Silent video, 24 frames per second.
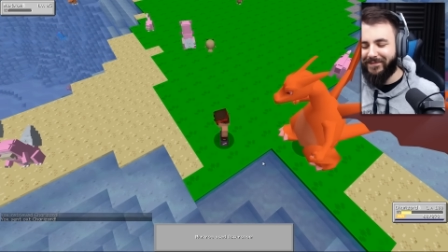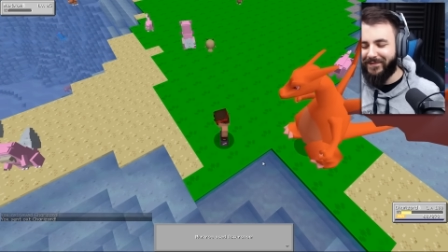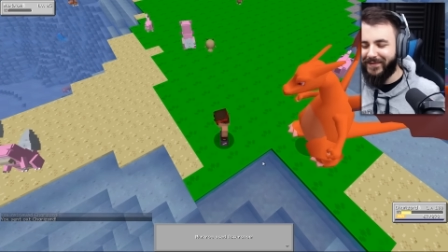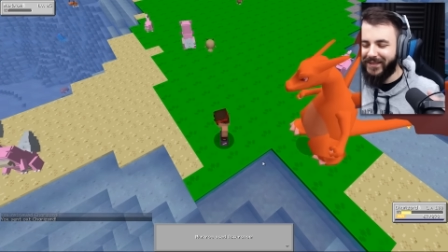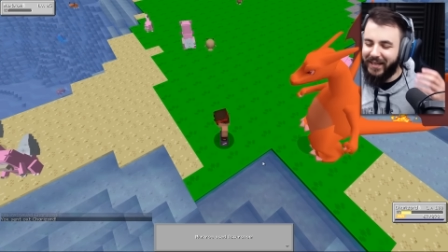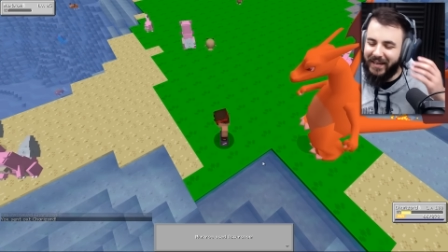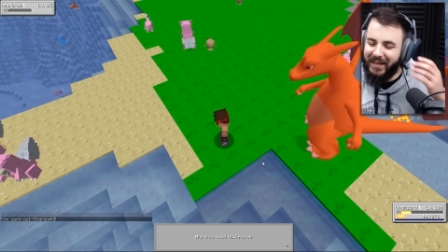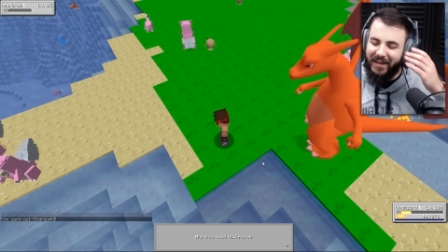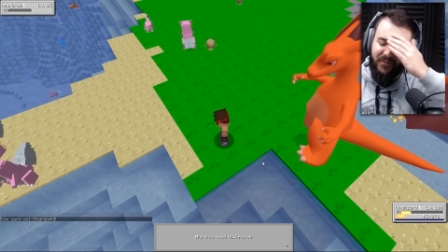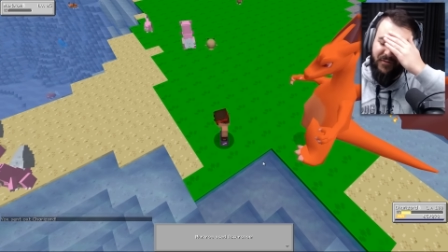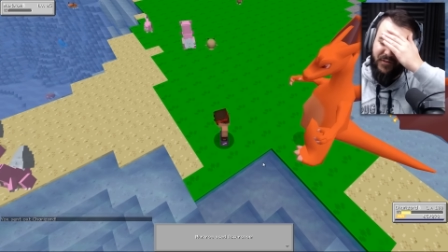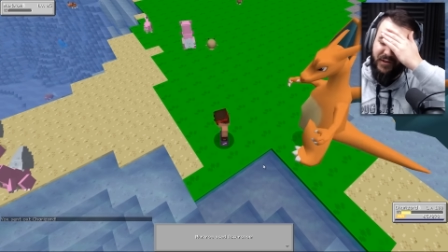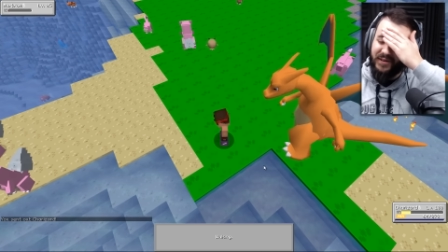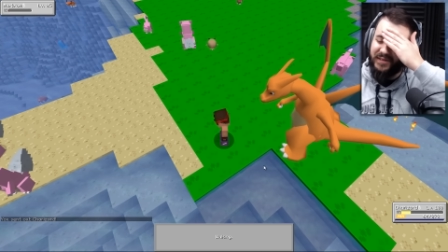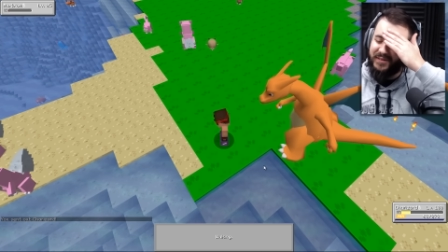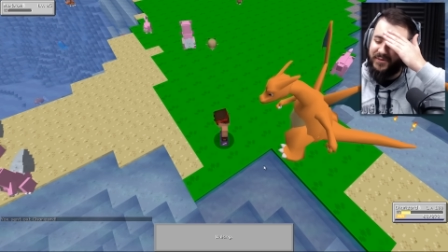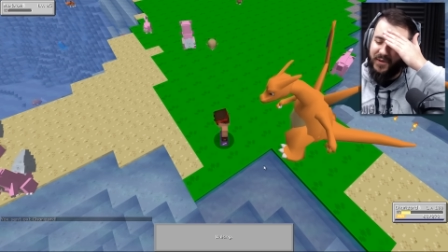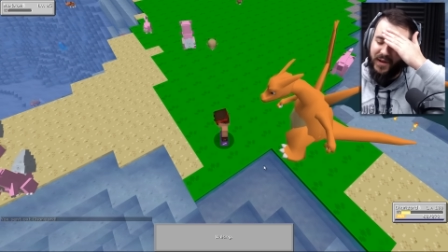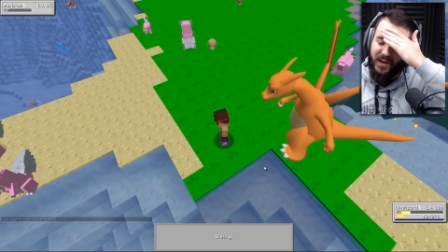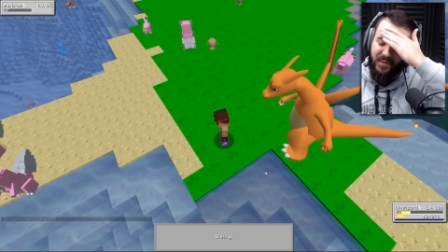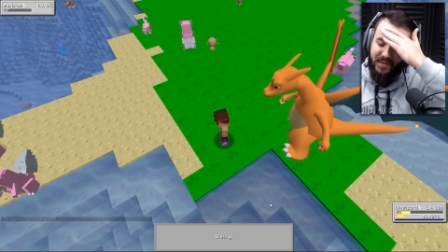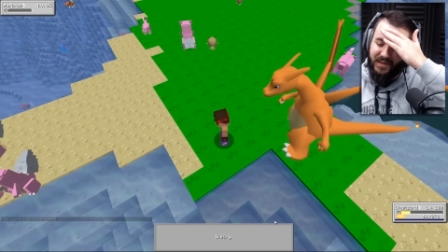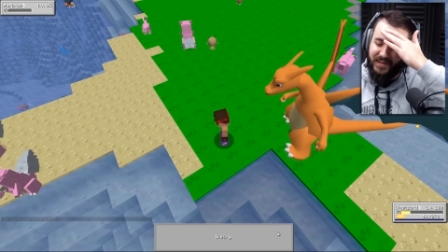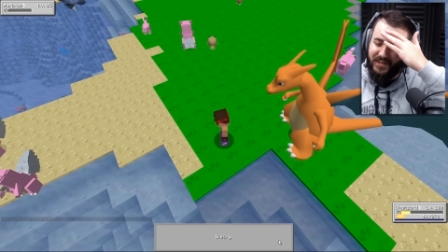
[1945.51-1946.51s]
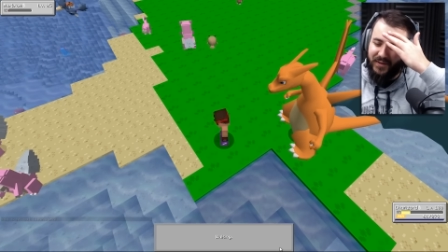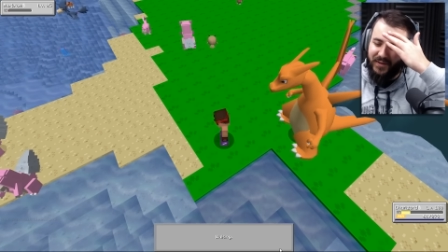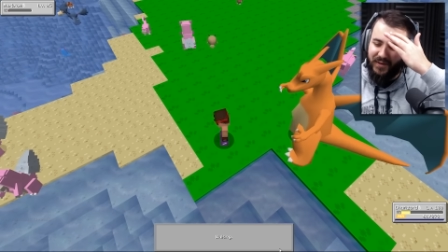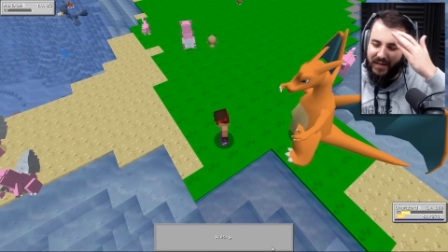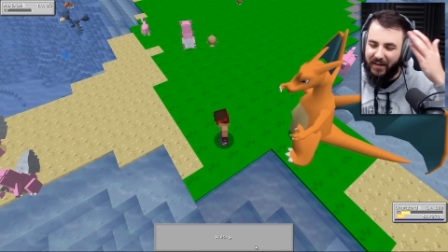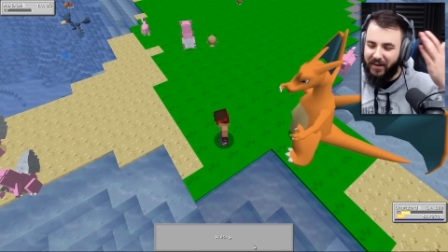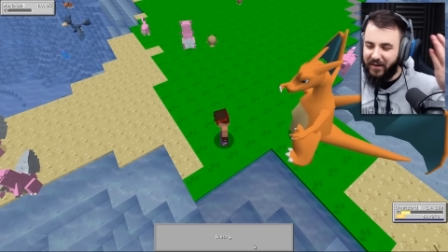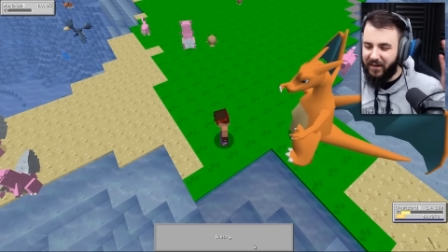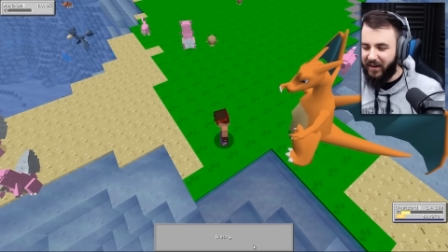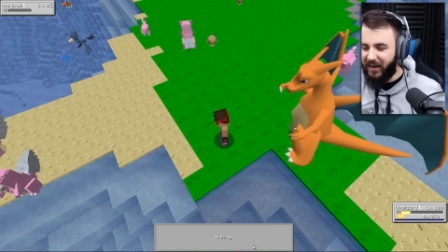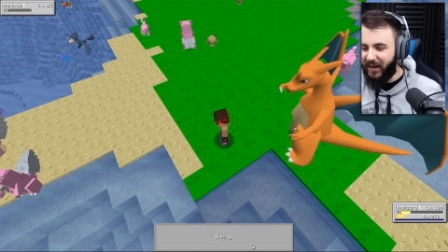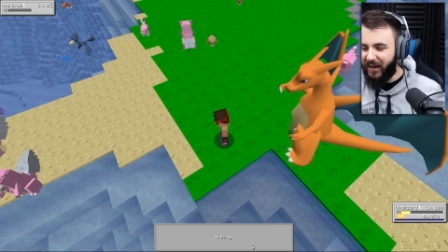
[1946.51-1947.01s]
They need a false swipe. He's already
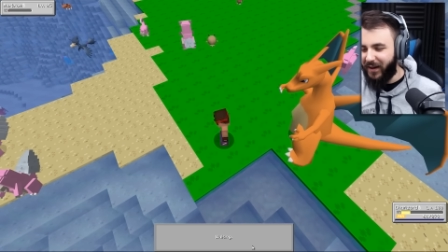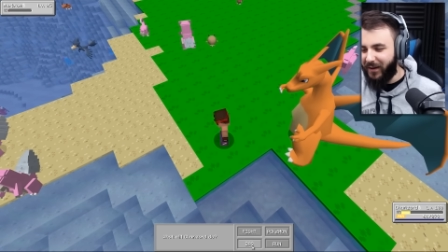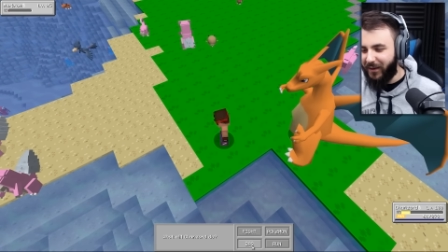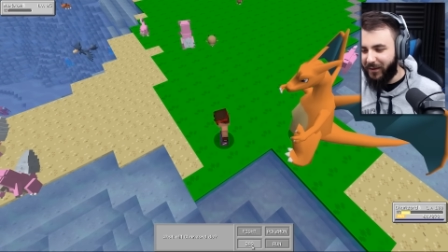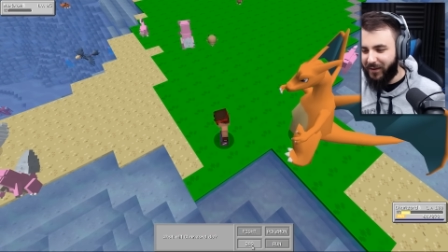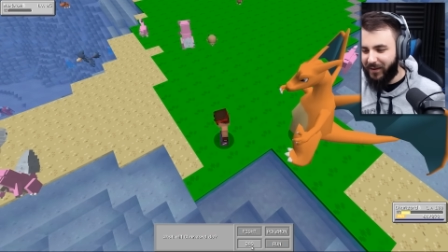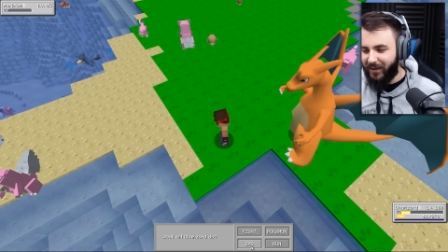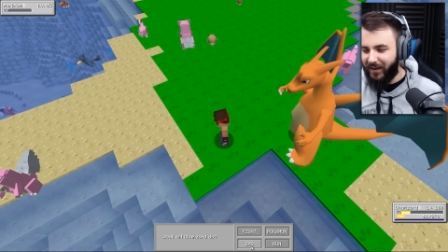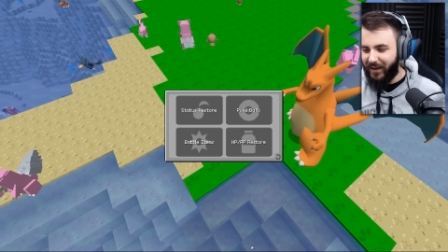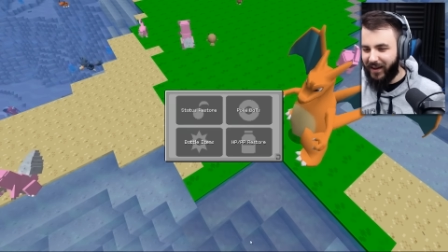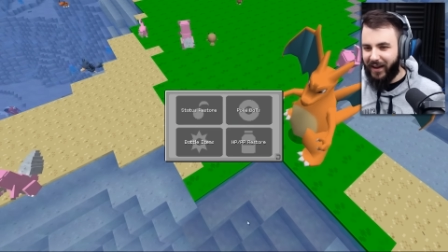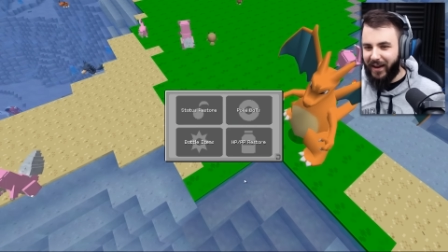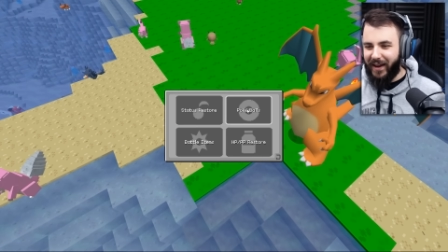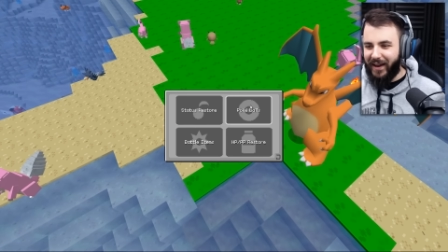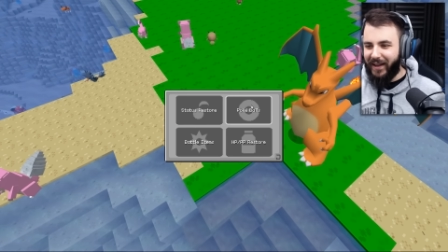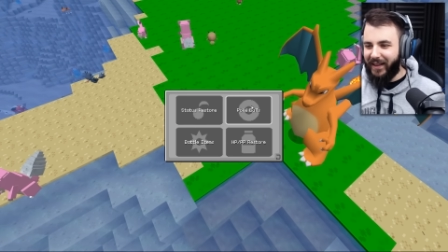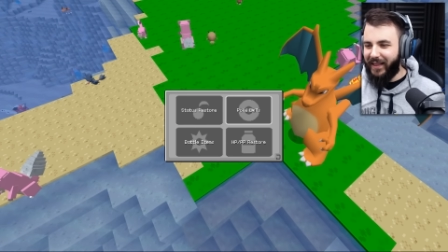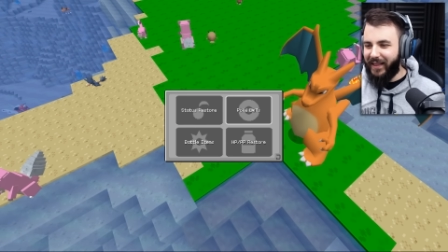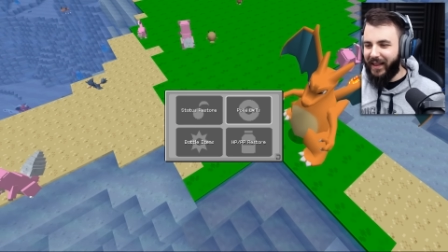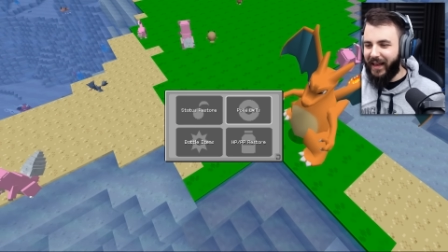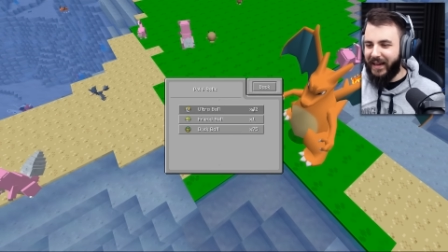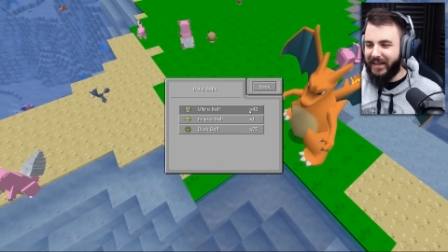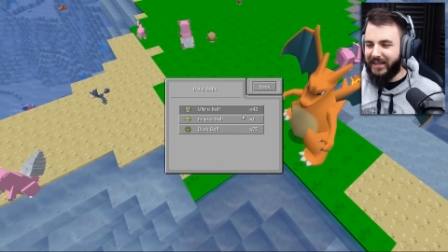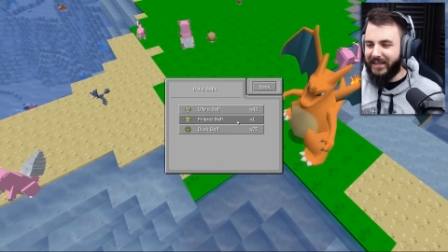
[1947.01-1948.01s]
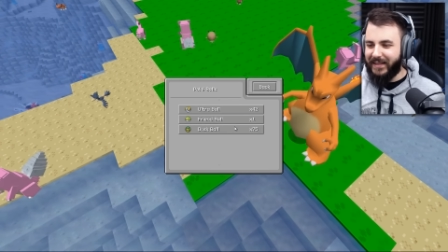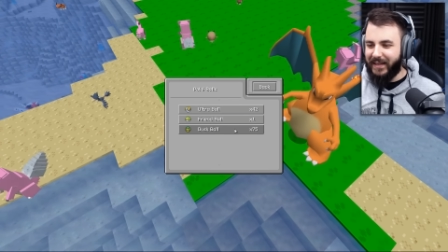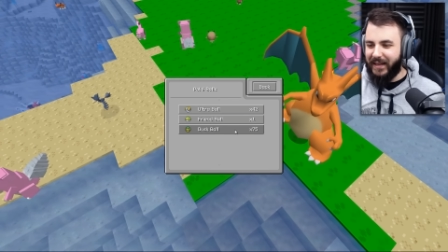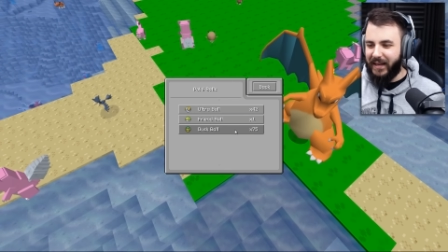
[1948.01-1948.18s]
got no health. Let's